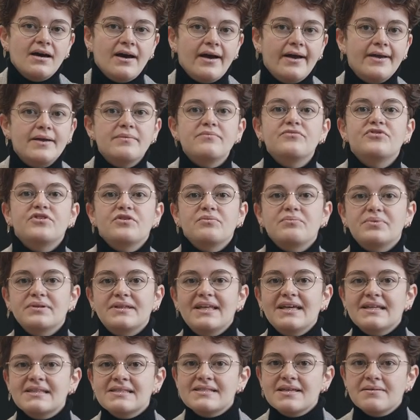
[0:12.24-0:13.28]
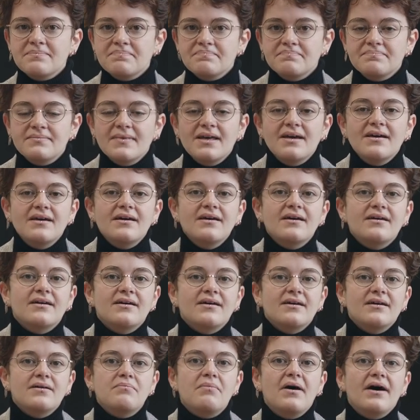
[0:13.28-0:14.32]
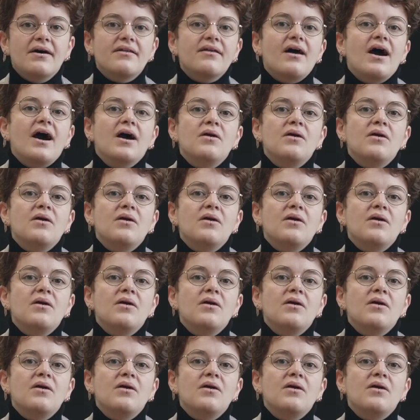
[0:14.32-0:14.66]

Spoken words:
I am from Potenza, but